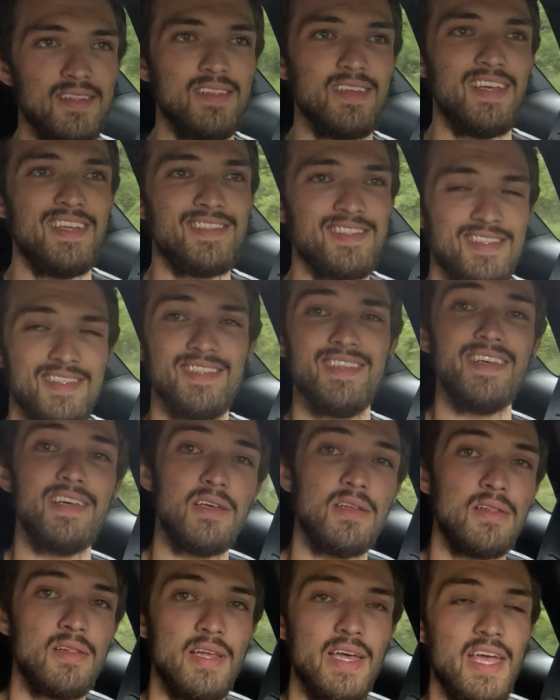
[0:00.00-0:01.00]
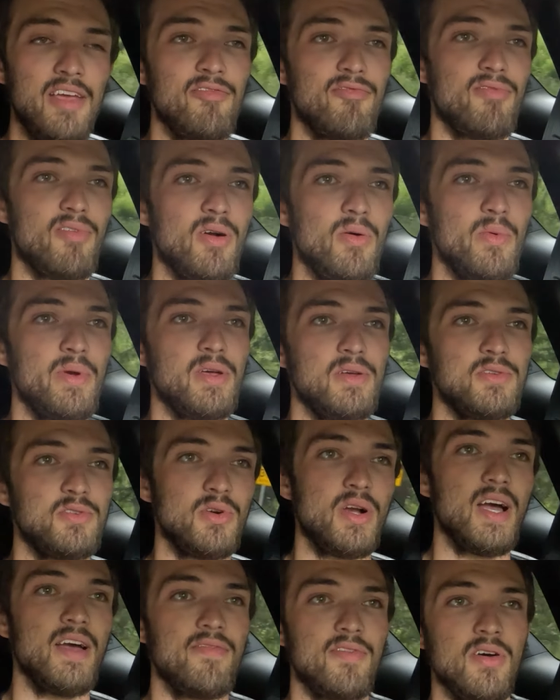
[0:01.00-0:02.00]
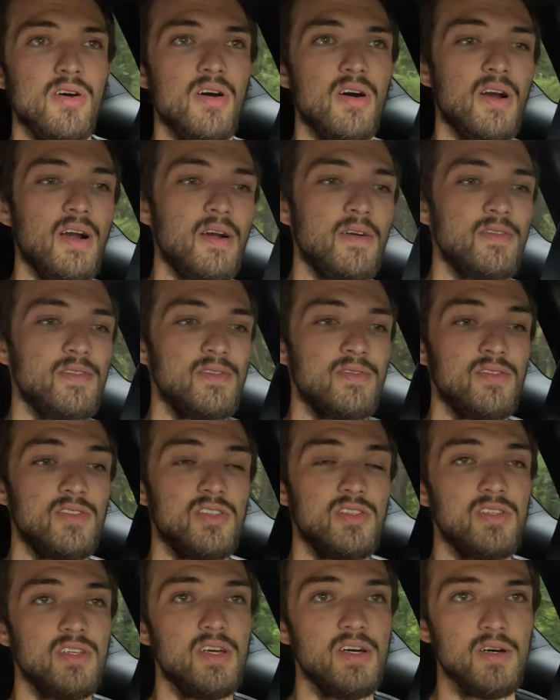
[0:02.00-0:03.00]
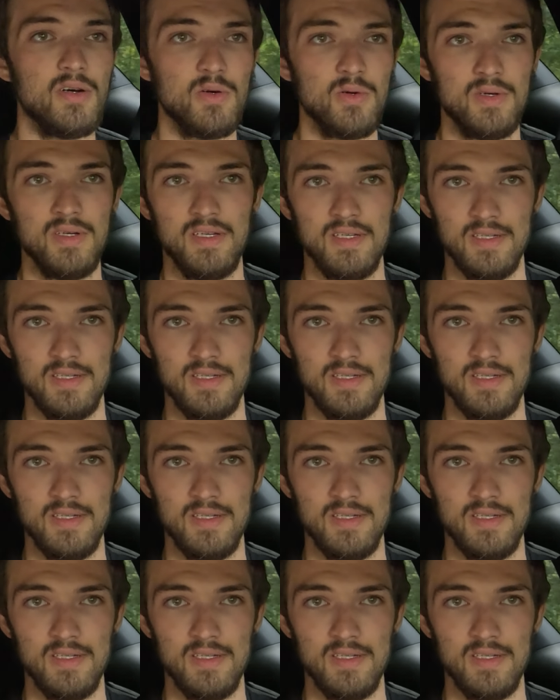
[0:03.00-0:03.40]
it's still a front-wheel drive car. So